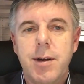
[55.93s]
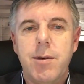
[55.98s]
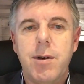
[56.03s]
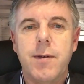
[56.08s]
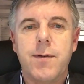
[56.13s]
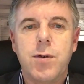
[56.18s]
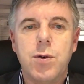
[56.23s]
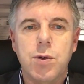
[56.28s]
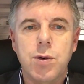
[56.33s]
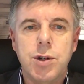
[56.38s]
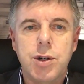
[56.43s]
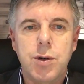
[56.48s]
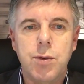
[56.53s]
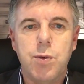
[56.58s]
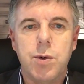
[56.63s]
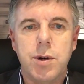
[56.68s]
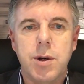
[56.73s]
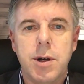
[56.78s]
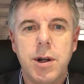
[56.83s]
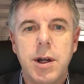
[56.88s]
Well, of course you
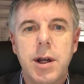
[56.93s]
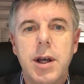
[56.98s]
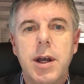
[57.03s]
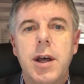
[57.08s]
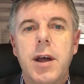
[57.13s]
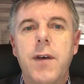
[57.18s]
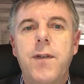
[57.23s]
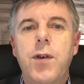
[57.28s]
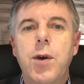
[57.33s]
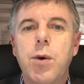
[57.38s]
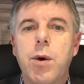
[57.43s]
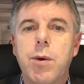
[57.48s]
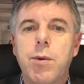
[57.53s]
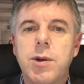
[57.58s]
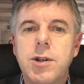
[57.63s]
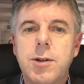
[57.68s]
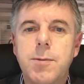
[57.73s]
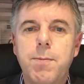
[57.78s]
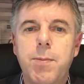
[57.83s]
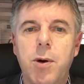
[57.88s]
wouldn't. If you were
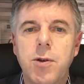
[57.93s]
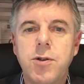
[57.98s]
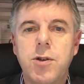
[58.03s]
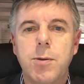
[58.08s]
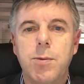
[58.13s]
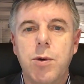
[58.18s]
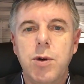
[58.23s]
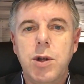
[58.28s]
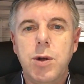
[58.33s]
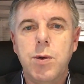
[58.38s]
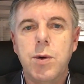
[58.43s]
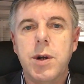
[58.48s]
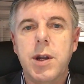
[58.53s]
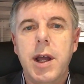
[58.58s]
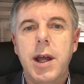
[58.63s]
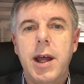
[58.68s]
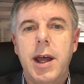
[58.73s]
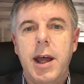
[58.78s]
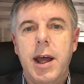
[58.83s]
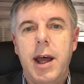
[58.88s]
responsible, you
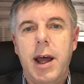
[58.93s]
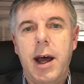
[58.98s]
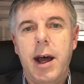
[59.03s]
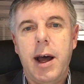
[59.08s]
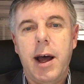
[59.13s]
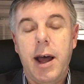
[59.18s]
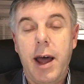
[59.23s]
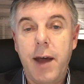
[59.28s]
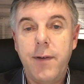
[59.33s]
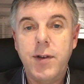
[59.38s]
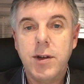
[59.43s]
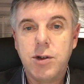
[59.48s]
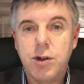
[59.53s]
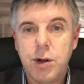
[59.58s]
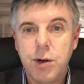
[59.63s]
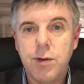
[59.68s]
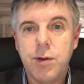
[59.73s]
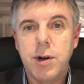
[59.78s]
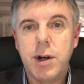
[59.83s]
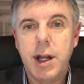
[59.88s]
would uh, have your
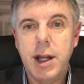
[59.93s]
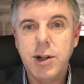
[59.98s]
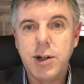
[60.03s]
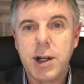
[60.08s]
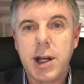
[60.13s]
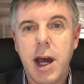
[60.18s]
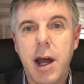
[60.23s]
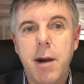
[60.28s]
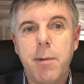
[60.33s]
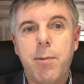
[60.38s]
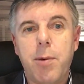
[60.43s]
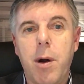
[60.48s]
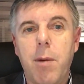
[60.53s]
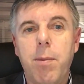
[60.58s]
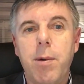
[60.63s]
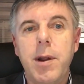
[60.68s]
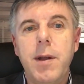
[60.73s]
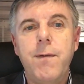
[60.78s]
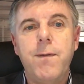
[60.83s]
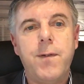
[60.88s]
children educated
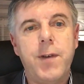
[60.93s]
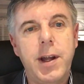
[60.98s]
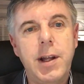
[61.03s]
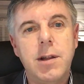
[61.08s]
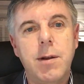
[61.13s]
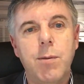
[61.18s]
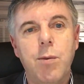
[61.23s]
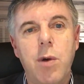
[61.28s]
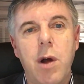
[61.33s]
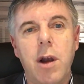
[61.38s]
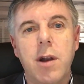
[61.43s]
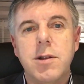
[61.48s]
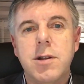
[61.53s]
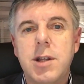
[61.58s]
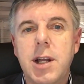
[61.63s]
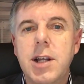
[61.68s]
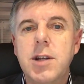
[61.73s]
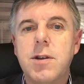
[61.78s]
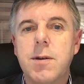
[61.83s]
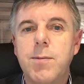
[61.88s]
properly, feed them well,
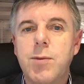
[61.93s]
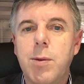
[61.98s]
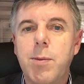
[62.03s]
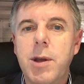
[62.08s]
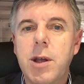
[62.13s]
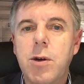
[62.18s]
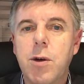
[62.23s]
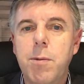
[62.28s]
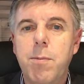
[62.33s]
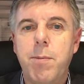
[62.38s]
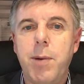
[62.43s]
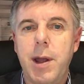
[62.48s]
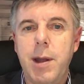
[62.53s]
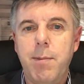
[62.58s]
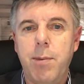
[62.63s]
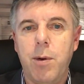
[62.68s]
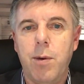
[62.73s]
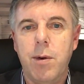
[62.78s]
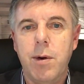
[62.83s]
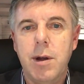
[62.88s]
and teach them to be good
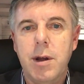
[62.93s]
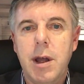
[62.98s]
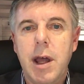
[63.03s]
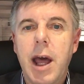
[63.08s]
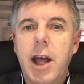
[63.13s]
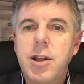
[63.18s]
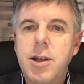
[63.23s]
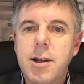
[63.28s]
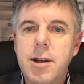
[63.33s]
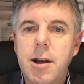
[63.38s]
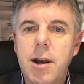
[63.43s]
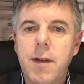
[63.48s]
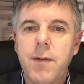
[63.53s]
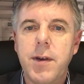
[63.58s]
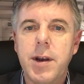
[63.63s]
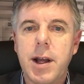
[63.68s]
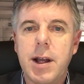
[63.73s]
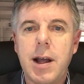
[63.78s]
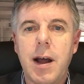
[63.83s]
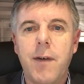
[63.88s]
people. And you'd live in a